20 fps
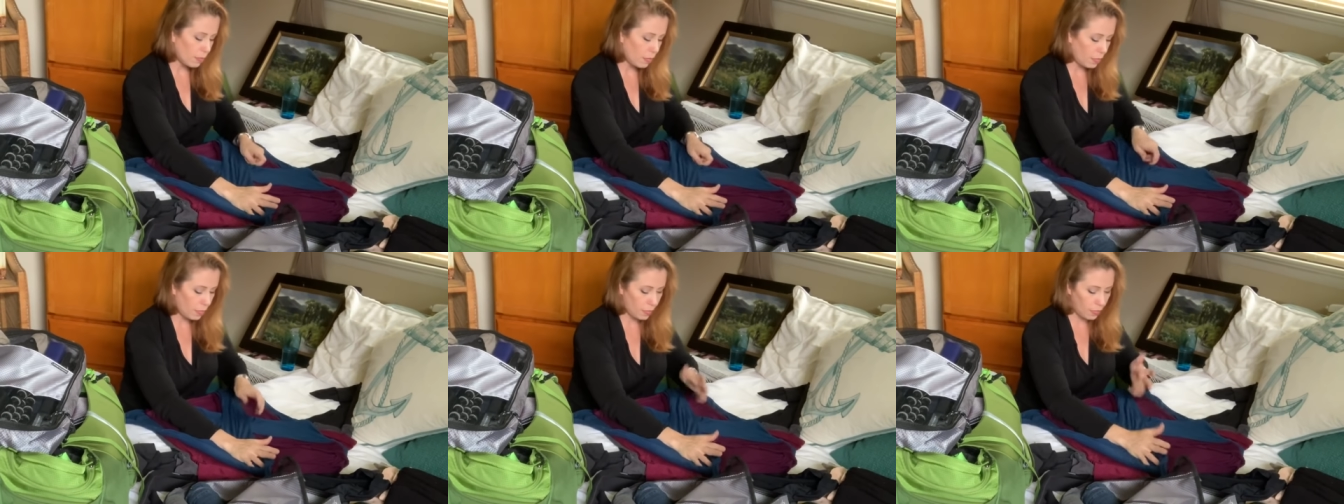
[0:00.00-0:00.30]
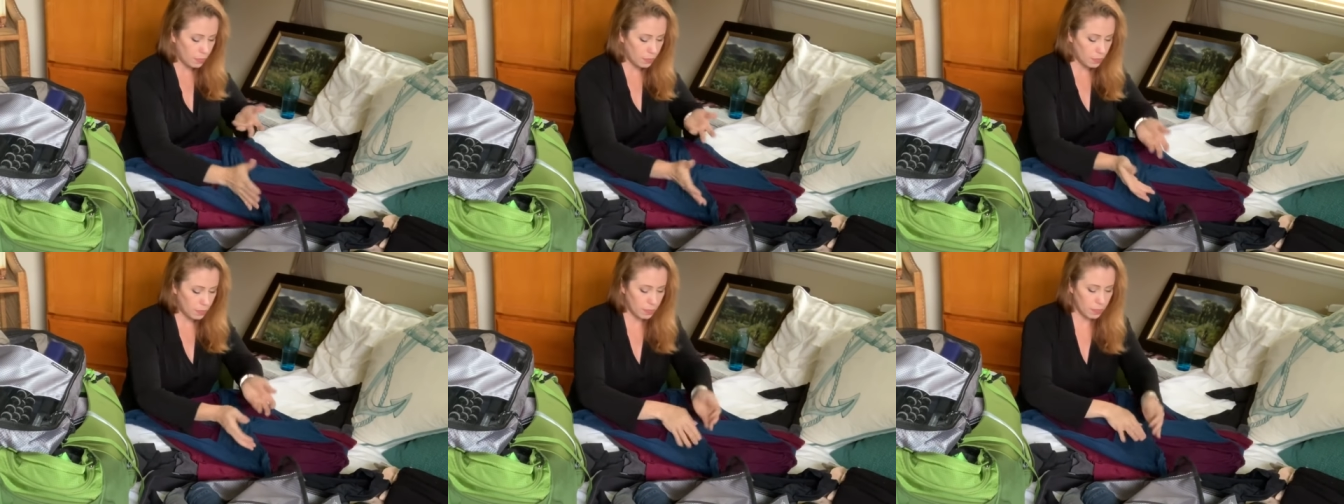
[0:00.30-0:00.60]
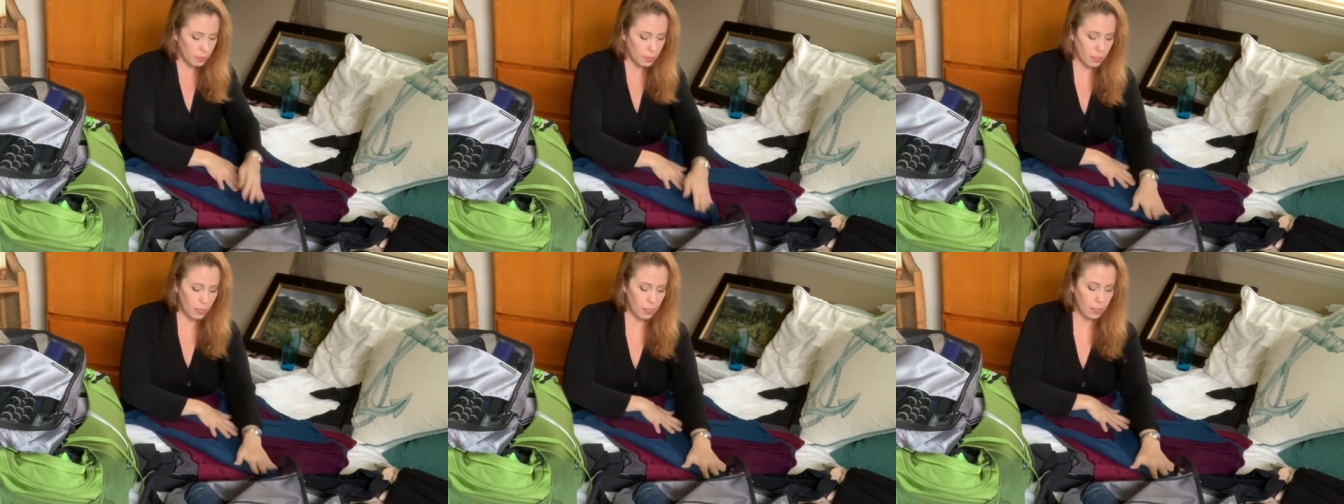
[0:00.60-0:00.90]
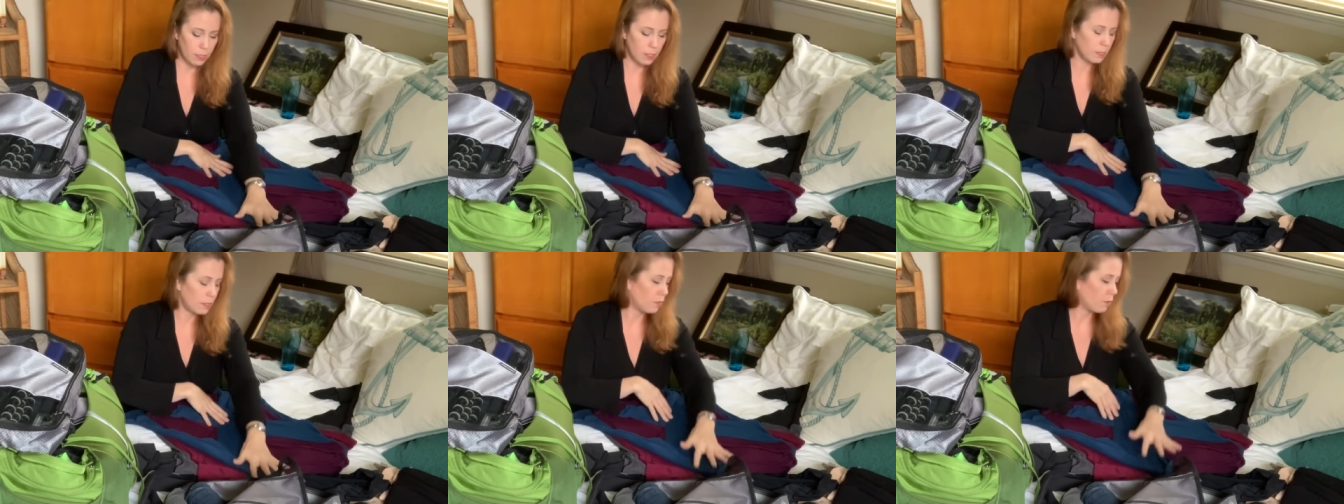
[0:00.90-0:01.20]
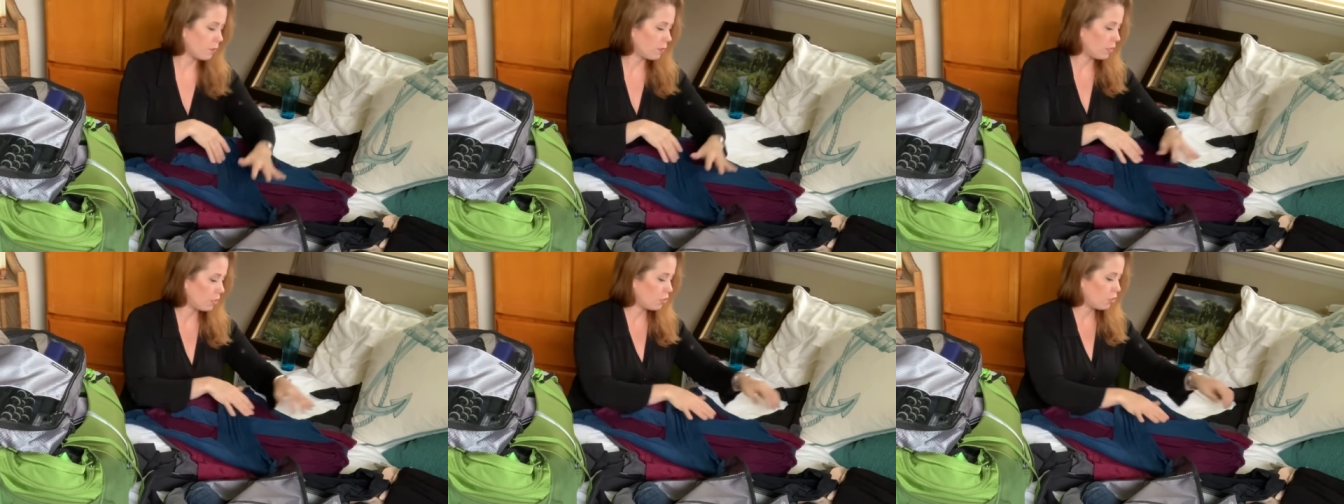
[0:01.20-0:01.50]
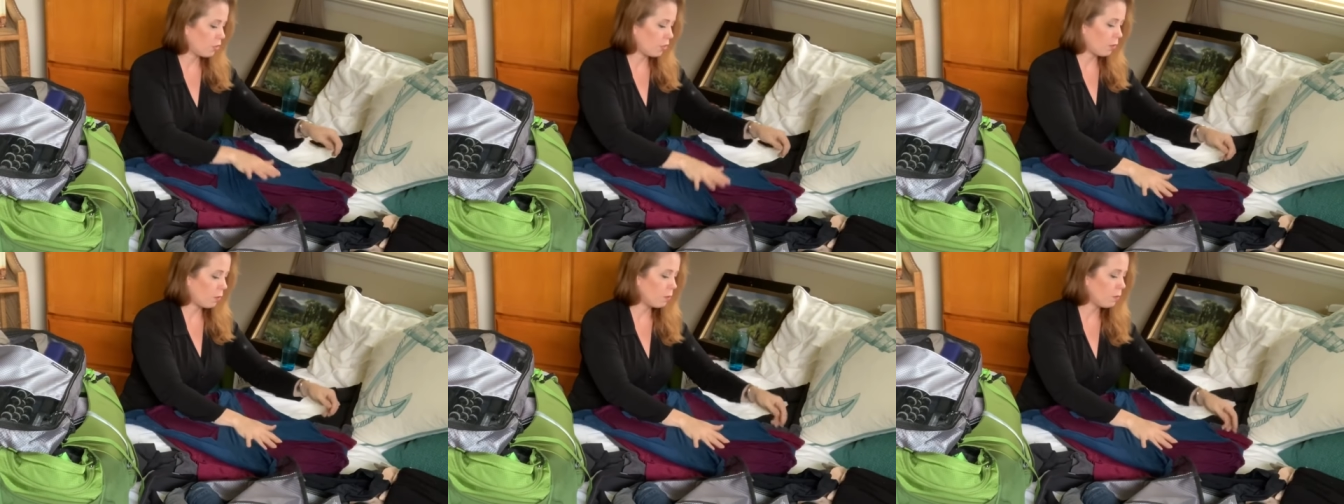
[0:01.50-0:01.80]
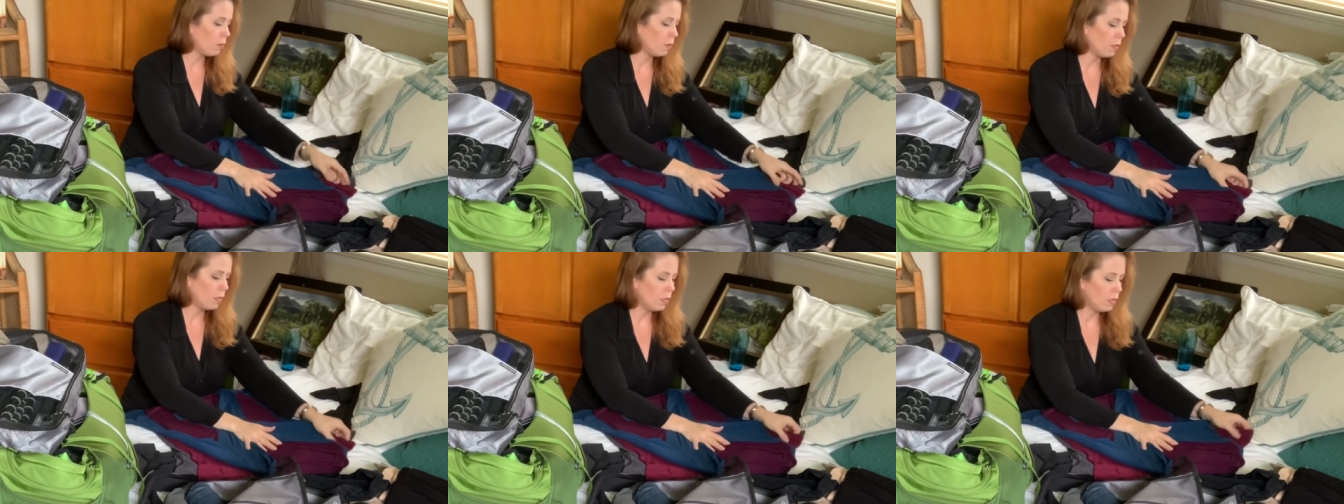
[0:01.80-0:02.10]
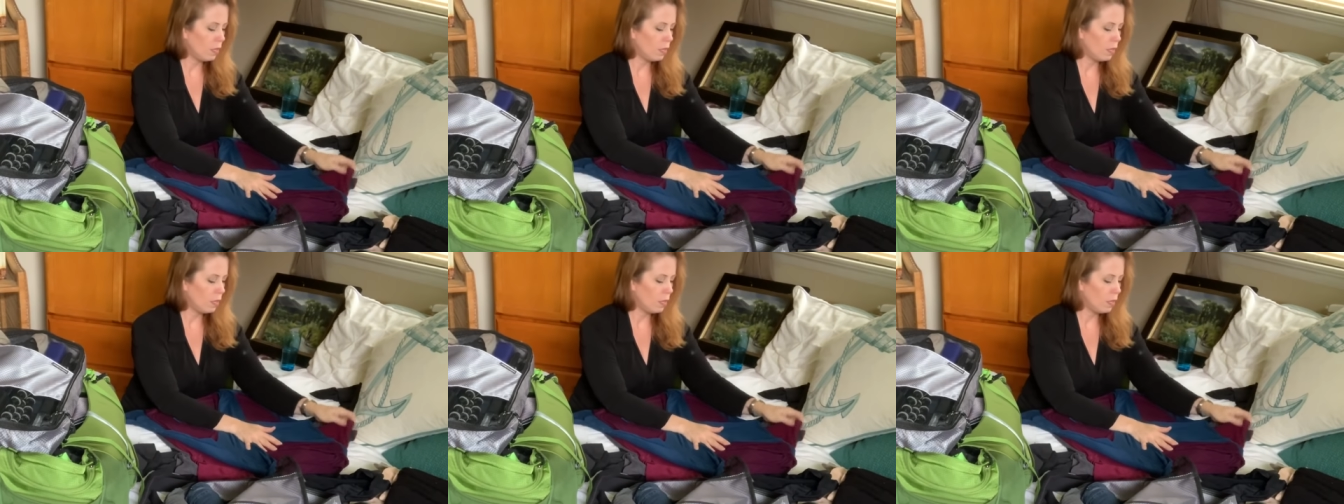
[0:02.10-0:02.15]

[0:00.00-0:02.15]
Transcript: and it's, it doesn't really show.